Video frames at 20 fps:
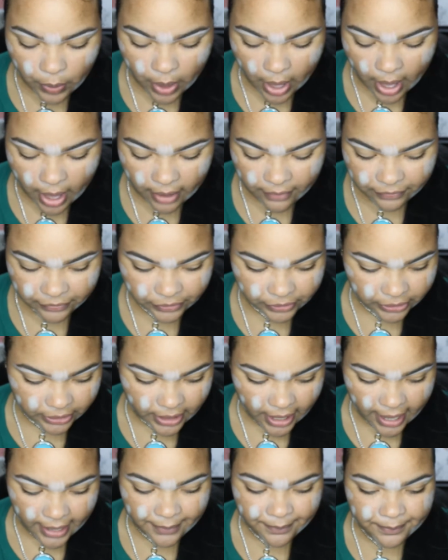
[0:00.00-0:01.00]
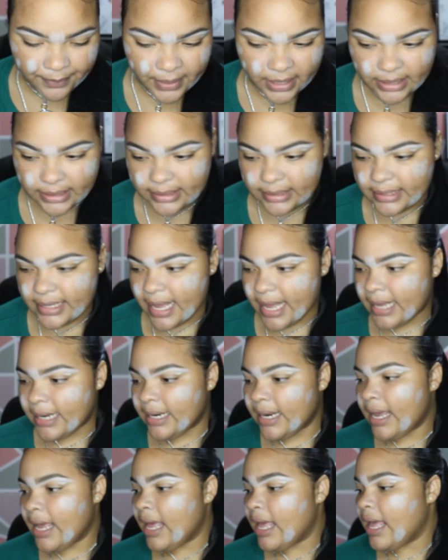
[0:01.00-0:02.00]
After I mix that,
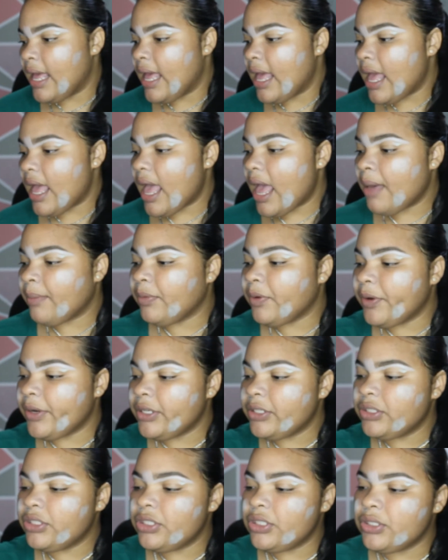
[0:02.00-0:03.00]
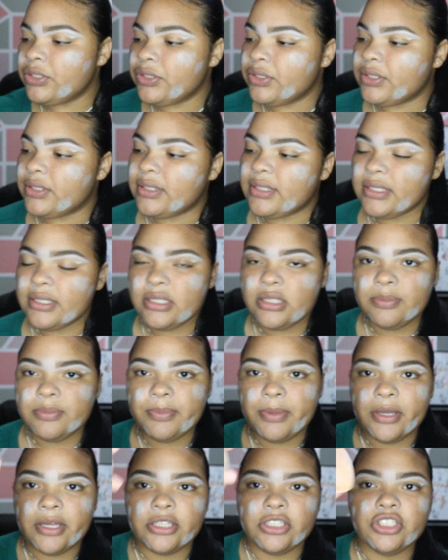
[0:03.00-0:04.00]
I'm going to use this
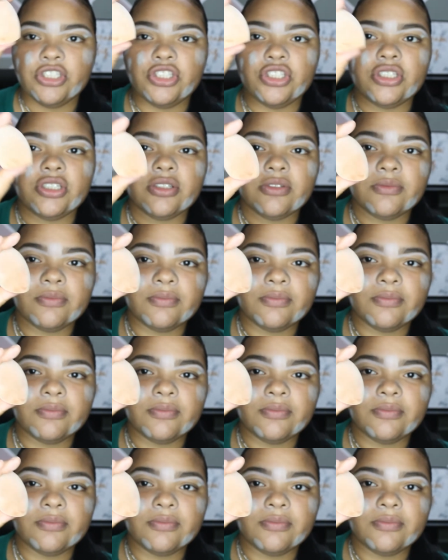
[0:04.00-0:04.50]
sponge,